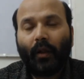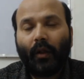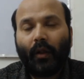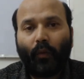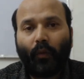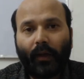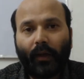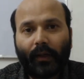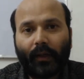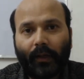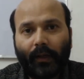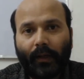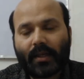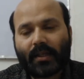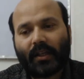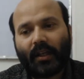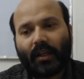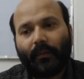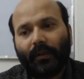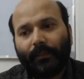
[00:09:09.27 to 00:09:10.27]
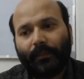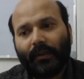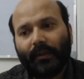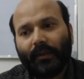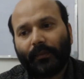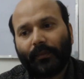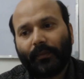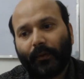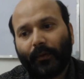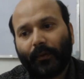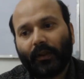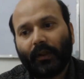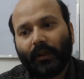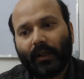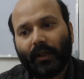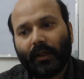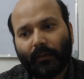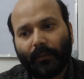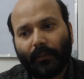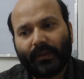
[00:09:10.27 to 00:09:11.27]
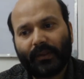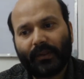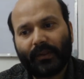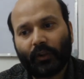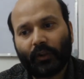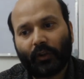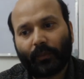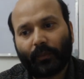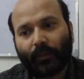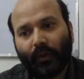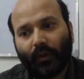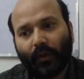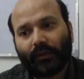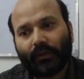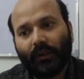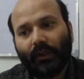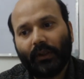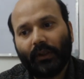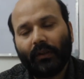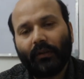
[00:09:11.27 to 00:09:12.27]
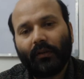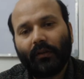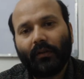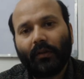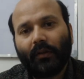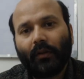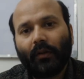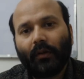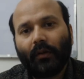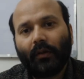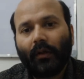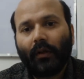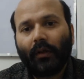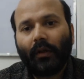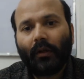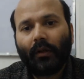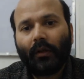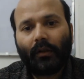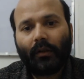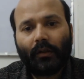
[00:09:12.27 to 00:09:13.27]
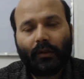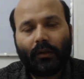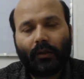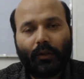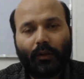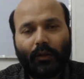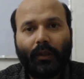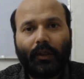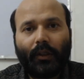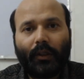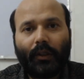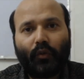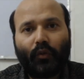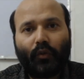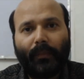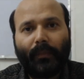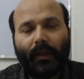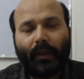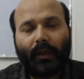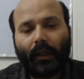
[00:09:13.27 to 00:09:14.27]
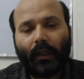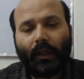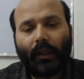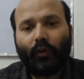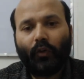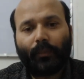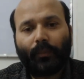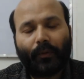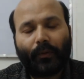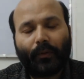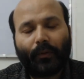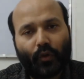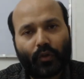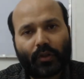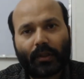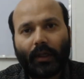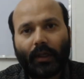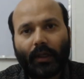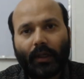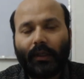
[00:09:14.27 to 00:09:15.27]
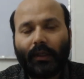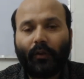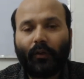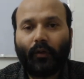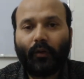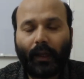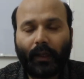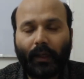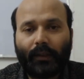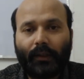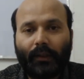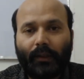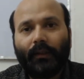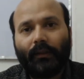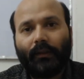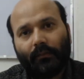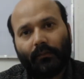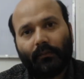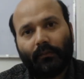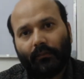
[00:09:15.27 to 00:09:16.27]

While rest of the for the rest of the physical anthropology, you need to maintain your flow chart in your writing.